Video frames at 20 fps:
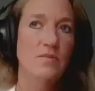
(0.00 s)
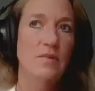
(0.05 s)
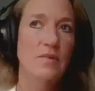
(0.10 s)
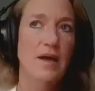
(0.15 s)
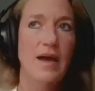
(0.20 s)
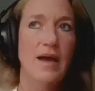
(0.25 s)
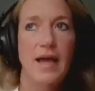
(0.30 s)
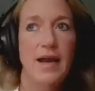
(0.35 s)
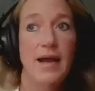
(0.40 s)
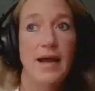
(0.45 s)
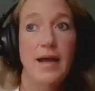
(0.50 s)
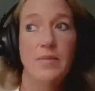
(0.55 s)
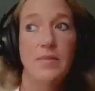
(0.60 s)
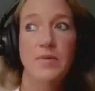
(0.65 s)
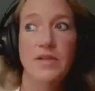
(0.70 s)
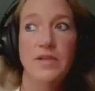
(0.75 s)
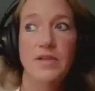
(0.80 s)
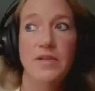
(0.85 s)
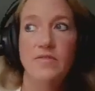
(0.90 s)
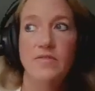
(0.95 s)
I
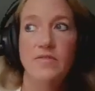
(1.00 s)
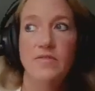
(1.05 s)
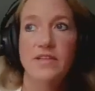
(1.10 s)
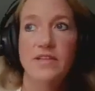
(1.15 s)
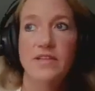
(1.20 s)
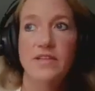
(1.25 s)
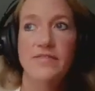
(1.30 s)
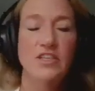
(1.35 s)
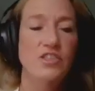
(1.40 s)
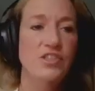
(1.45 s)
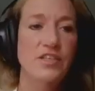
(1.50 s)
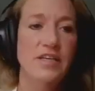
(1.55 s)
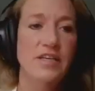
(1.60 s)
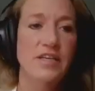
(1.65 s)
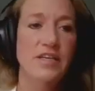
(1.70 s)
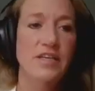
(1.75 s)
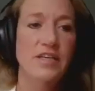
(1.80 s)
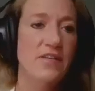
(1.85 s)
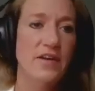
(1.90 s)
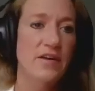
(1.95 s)
believe we'll eventually
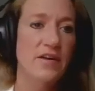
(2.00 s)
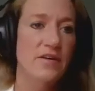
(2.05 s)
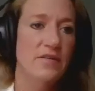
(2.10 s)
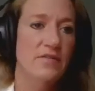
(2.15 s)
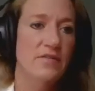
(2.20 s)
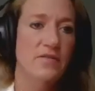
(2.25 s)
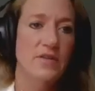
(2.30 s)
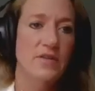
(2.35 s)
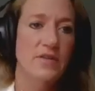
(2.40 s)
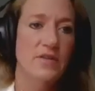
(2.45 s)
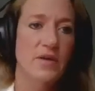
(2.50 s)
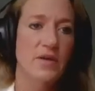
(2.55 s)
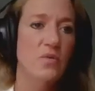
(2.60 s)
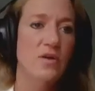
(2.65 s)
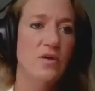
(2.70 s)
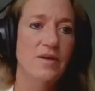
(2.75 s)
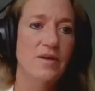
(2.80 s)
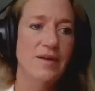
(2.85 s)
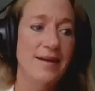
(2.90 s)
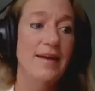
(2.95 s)
get there.
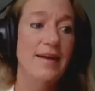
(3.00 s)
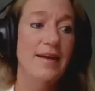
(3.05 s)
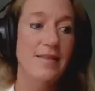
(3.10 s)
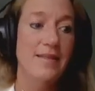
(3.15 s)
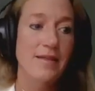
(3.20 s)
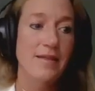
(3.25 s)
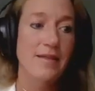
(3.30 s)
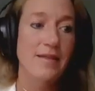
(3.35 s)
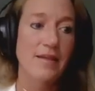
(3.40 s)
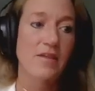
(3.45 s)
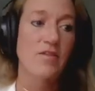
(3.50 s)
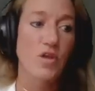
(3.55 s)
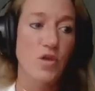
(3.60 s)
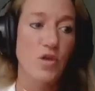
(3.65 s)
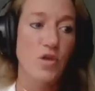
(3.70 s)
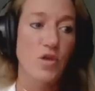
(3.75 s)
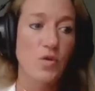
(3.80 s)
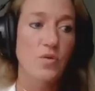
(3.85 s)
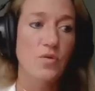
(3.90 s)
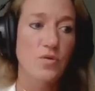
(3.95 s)
And I think the
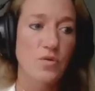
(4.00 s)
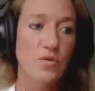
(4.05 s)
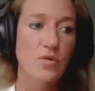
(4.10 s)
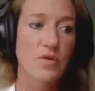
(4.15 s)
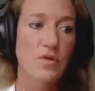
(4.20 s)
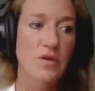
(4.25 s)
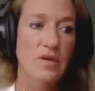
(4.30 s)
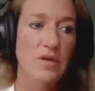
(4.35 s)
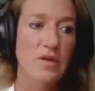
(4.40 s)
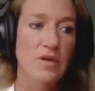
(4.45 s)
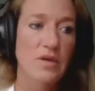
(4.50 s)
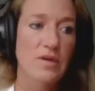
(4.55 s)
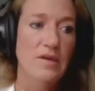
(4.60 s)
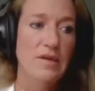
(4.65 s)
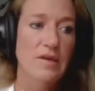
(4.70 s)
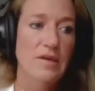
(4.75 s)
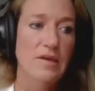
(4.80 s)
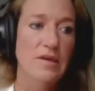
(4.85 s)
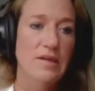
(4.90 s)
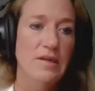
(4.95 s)
youth,
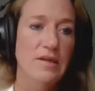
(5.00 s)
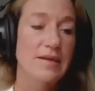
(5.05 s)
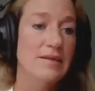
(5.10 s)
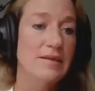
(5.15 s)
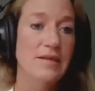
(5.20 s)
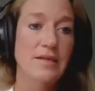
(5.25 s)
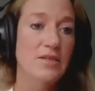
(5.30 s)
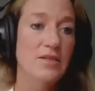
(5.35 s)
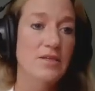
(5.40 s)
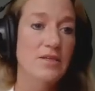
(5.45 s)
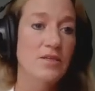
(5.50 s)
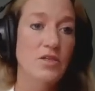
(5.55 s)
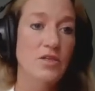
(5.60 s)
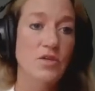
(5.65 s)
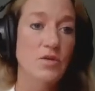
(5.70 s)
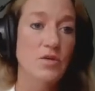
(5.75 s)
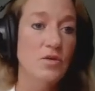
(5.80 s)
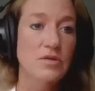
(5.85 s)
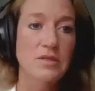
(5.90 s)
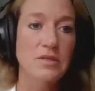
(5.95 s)
I think
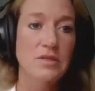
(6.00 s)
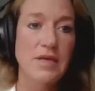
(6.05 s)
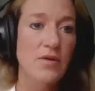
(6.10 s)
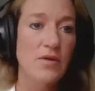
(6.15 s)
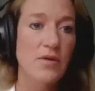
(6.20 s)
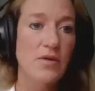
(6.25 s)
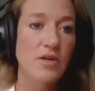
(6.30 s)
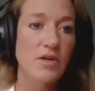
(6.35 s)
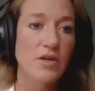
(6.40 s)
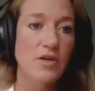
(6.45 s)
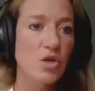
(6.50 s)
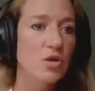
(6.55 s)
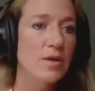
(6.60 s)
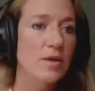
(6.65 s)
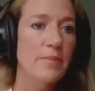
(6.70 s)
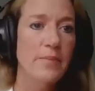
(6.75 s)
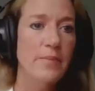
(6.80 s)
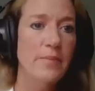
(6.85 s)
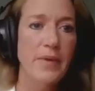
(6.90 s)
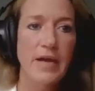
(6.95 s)
youth now are so
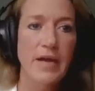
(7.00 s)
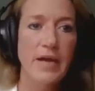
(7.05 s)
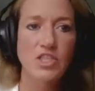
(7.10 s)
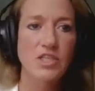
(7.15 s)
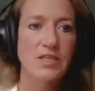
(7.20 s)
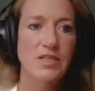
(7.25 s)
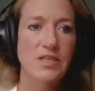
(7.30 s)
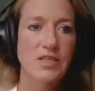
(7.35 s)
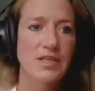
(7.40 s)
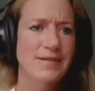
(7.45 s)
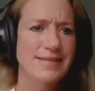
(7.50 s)
compassionate and